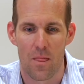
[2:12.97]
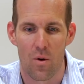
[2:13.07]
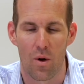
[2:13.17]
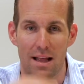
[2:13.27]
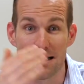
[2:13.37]

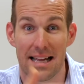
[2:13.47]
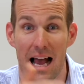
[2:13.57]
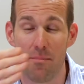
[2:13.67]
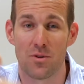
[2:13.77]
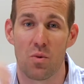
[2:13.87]
Well, as
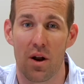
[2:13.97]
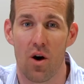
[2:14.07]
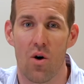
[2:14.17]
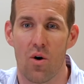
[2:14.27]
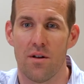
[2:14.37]
time has went
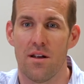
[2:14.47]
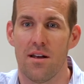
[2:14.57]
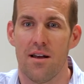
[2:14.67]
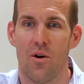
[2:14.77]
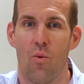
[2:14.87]
on,
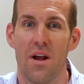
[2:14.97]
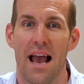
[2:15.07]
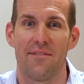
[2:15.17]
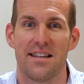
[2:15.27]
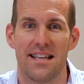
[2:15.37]
we
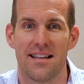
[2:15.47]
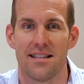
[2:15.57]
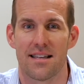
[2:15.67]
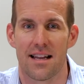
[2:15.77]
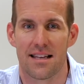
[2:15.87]
have a
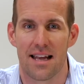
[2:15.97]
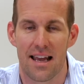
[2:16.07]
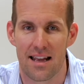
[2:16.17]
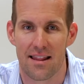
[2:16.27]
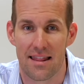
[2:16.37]
tendency to
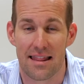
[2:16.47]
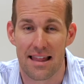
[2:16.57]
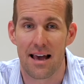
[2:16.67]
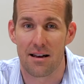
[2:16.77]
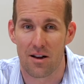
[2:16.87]
take
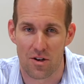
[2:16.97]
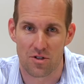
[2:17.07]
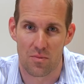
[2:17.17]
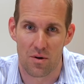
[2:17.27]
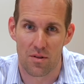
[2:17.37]
that customer,